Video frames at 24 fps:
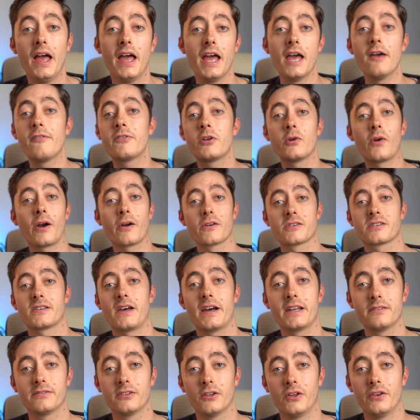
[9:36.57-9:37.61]
If you're
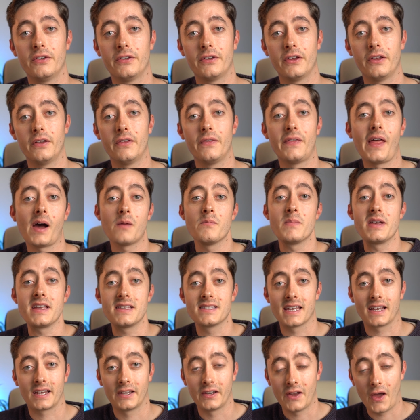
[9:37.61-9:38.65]
outside of London, that means
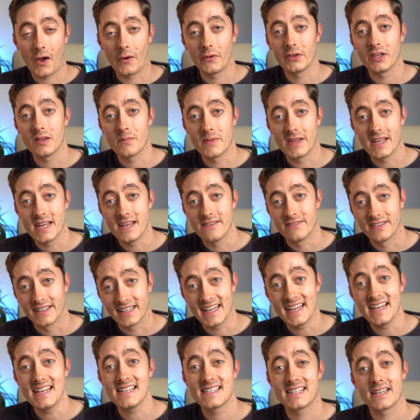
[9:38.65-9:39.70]
it can only be even
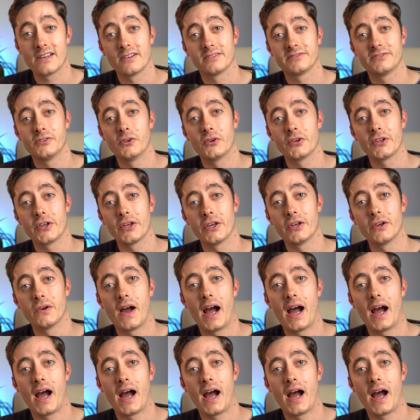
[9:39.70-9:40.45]
easier for you.